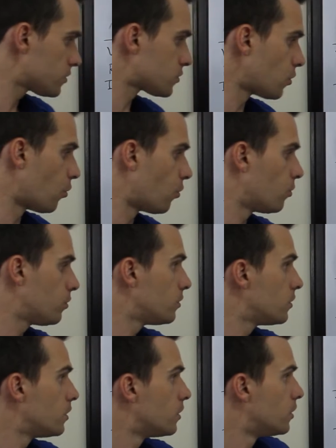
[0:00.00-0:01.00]
So
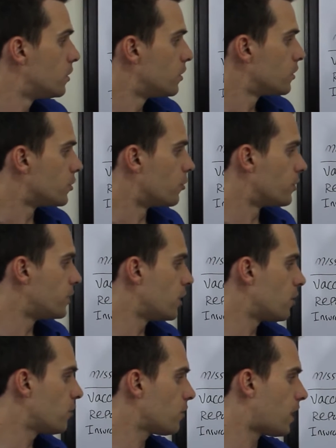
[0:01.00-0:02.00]
your
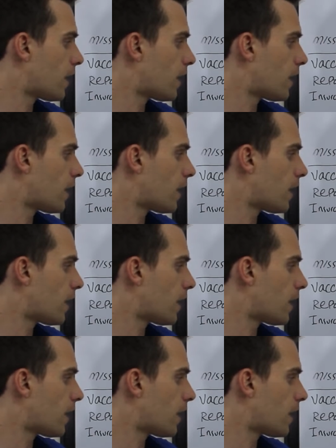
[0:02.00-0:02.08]
year,